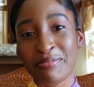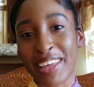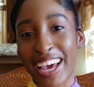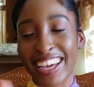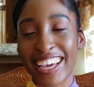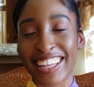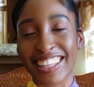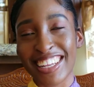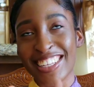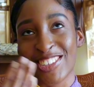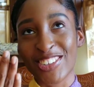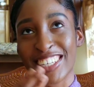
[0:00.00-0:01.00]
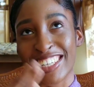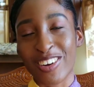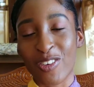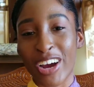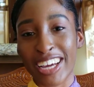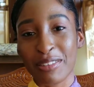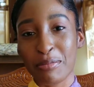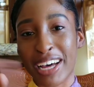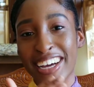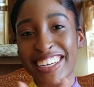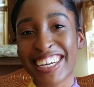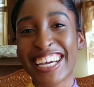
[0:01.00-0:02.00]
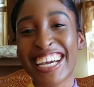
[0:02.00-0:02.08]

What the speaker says: I ended training a while back.